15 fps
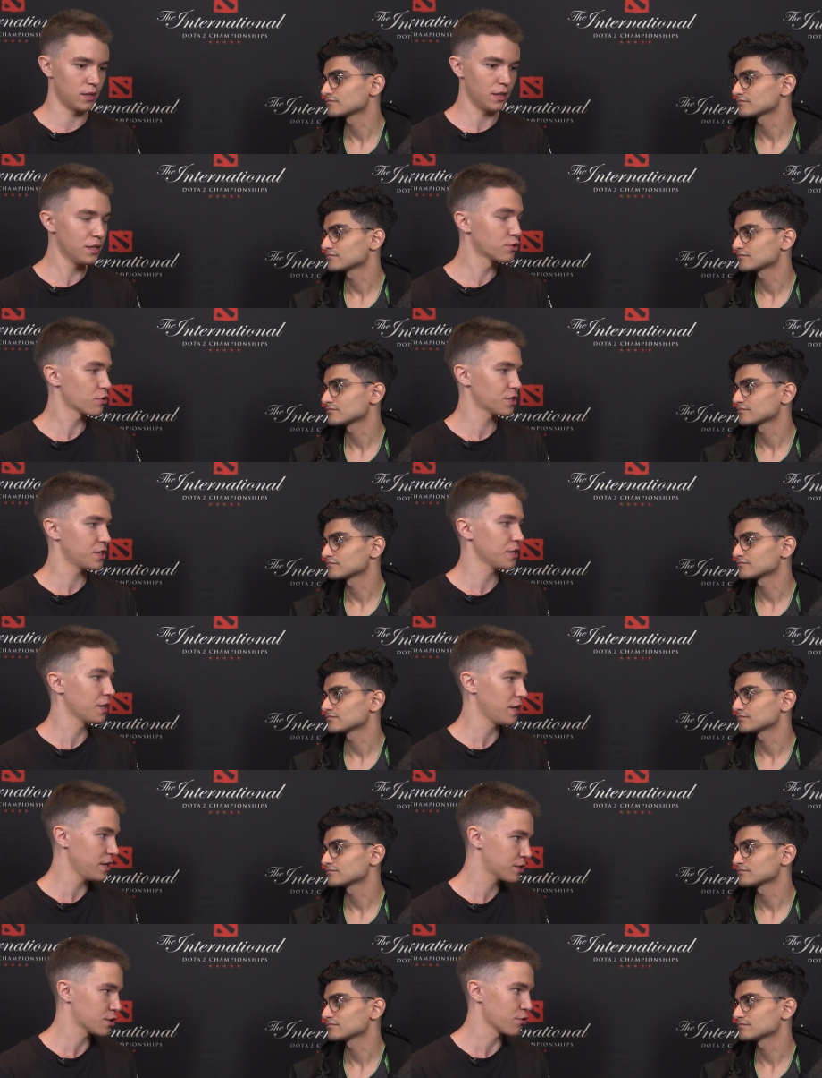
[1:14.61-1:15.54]
Speaker 1: interesting
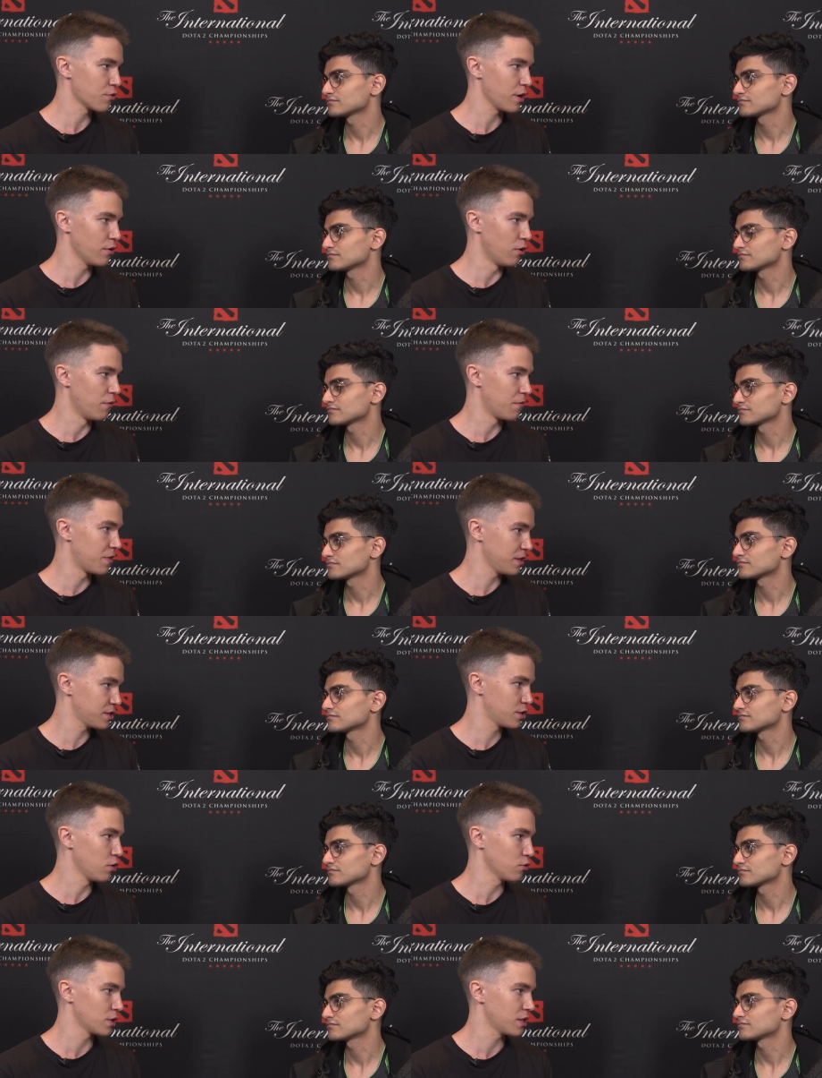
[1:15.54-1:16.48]
history of this
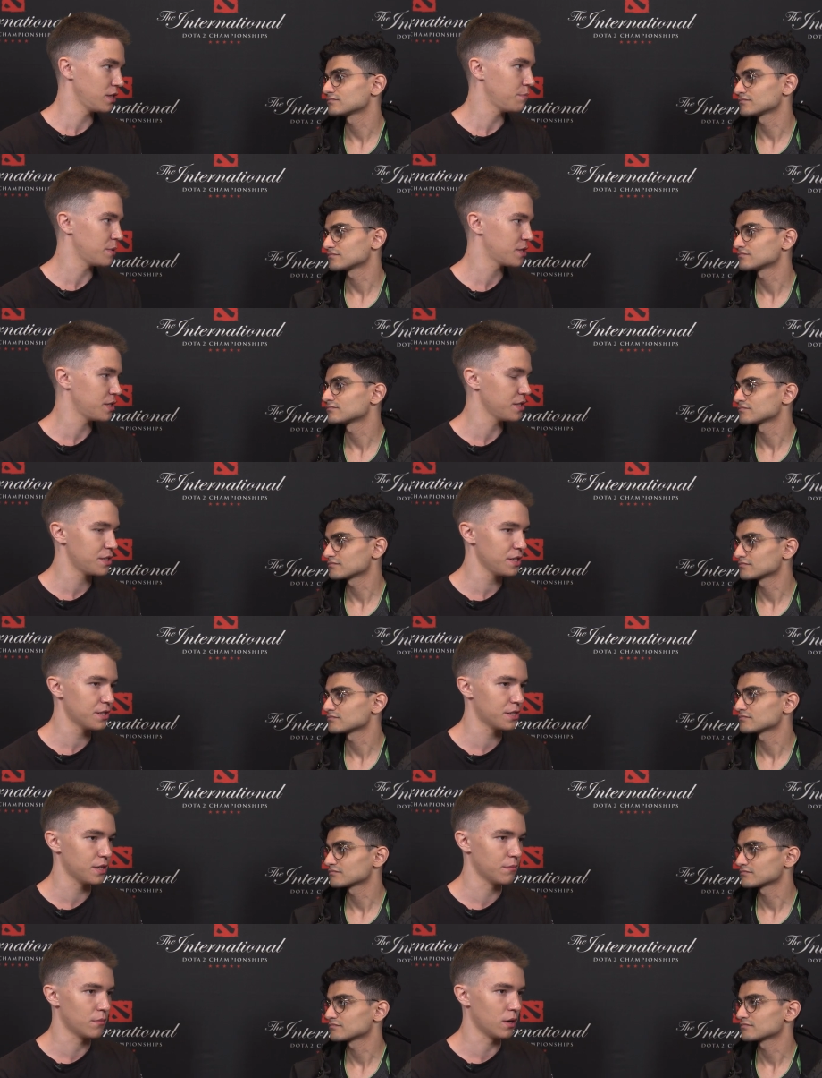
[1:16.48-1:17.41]
Dota DPC
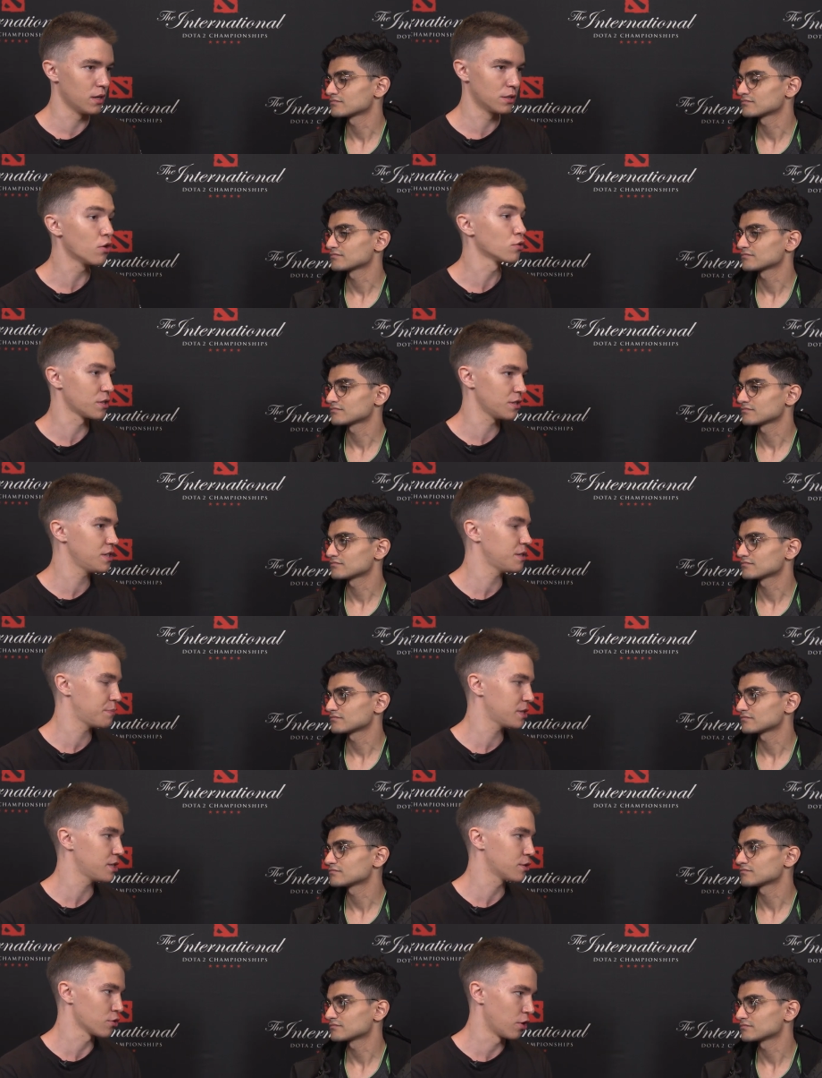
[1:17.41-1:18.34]
system, Dota
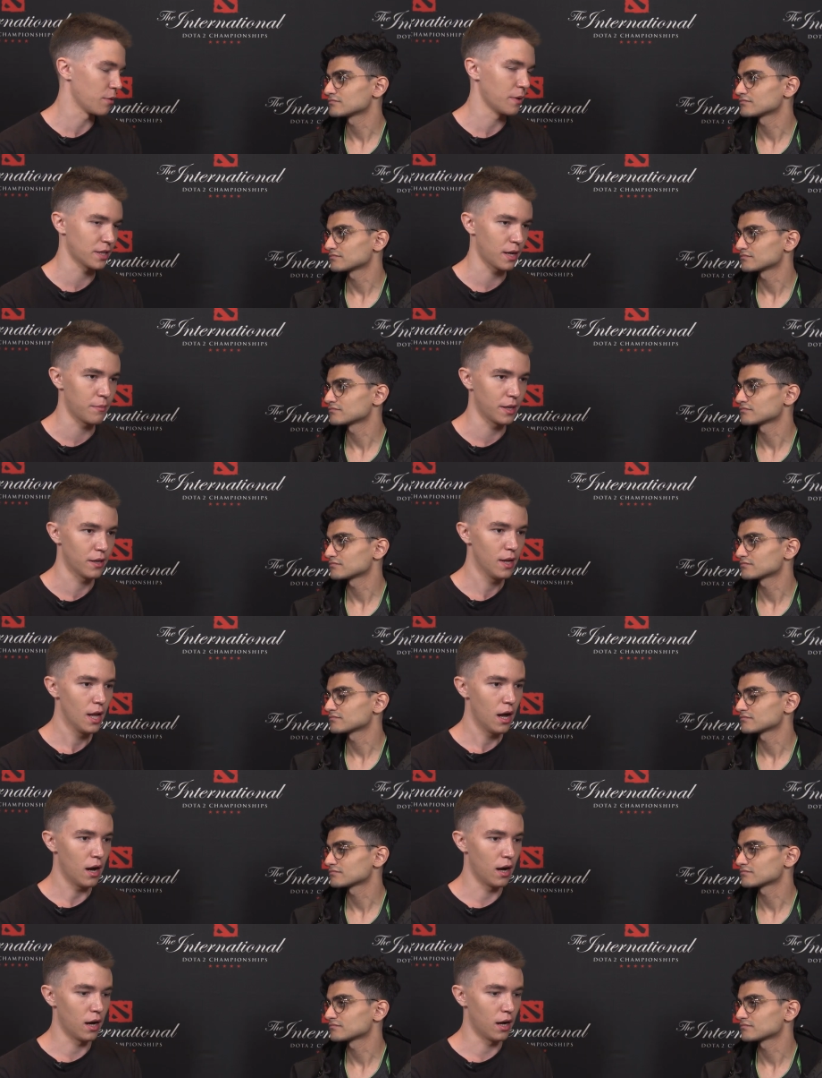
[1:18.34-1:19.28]
DPC tournament, I mean.
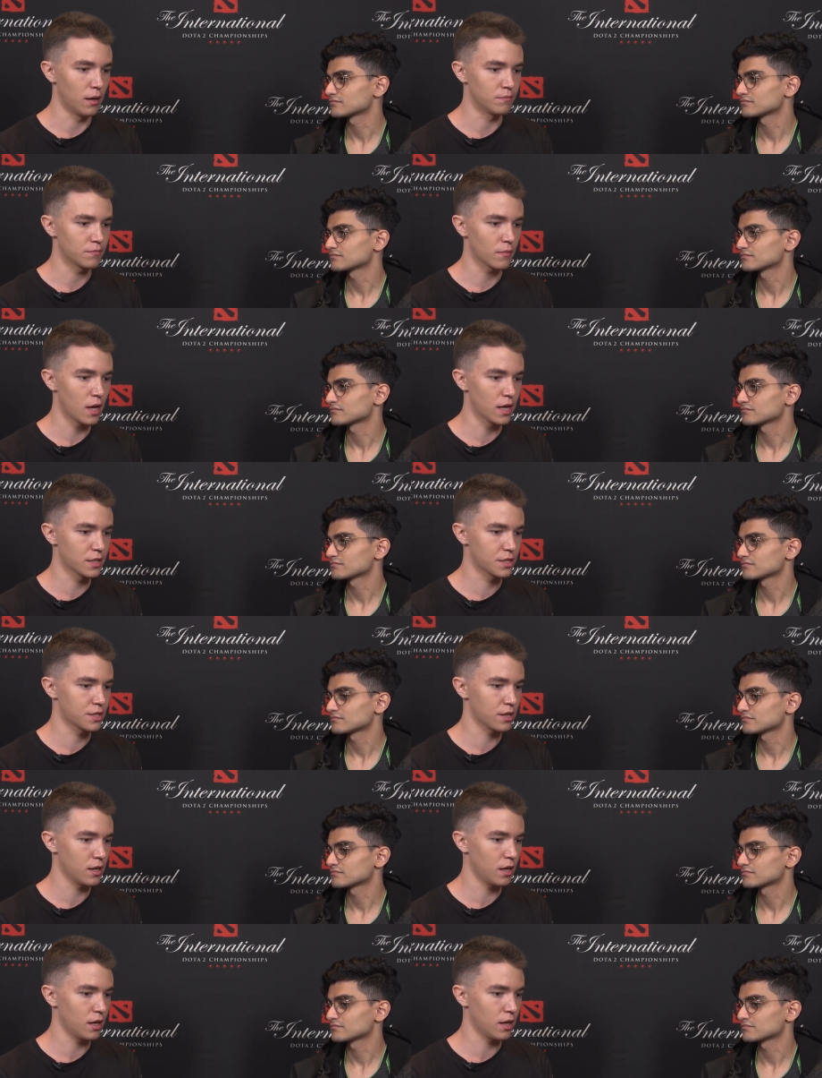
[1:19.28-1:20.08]
As